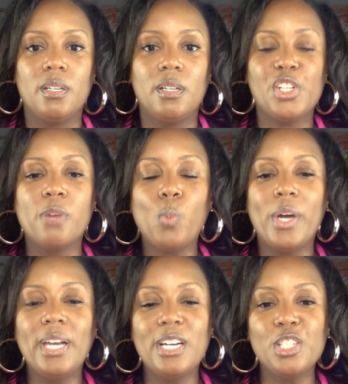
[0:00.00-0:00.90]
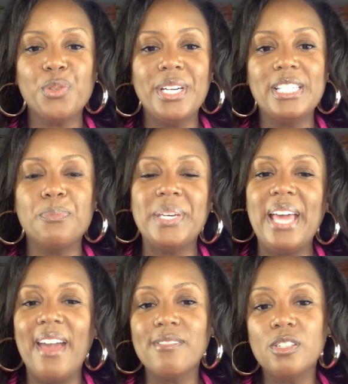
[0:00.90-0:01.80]
Term 100 is
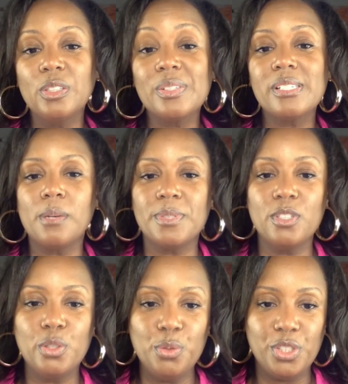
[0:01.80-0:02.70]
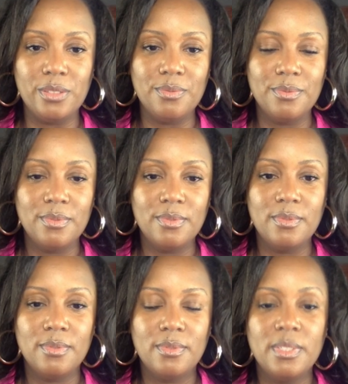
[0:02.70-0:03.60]
behavioral substitution.
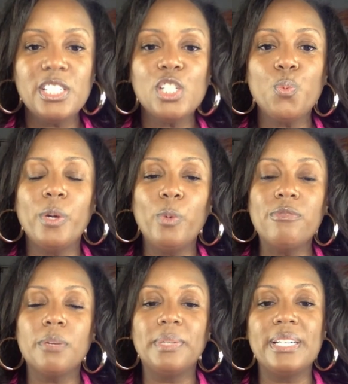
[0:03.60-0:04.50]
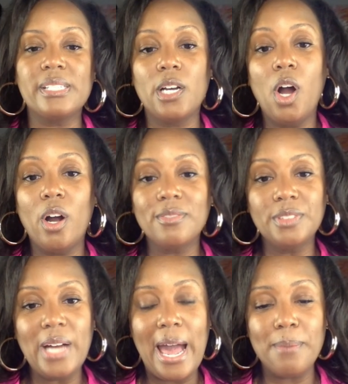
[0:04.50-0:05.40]
This is when we replace a
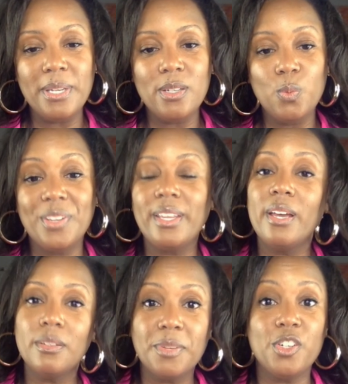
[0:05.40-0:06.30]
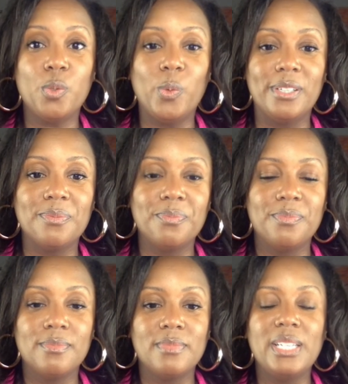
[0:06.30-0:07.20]
harmful habit with a healthier one.
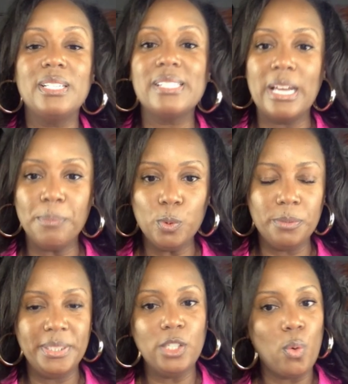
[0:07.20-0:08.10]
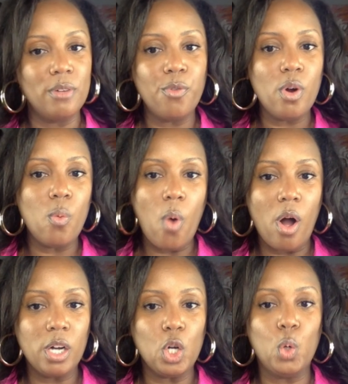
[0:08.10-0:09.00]
An example would be going for a
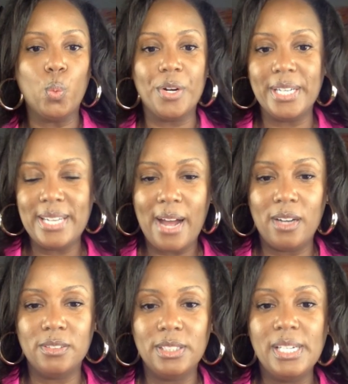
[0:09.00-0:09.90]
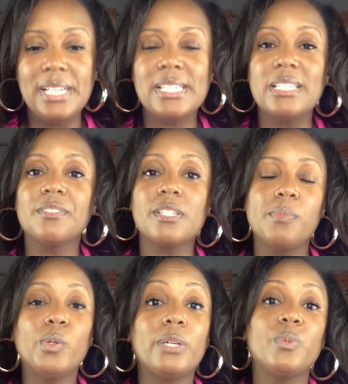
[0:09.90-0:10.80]
walk or working out instead of
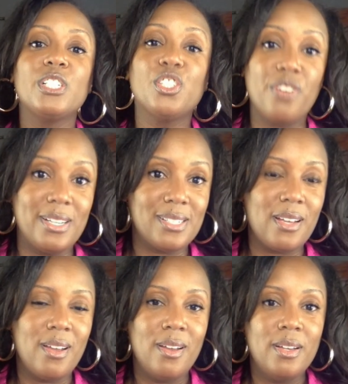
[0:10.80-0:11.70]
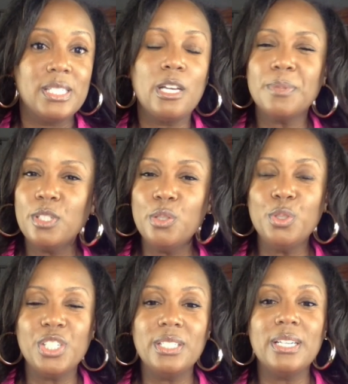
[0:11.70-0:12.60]
smoking when stressed.
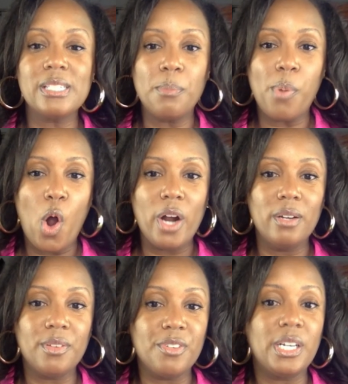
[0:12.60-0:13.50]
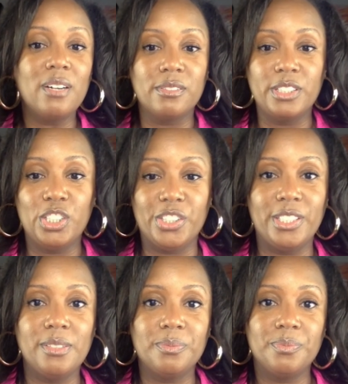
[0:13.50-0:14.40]
Substitution is a part of the recovery journey.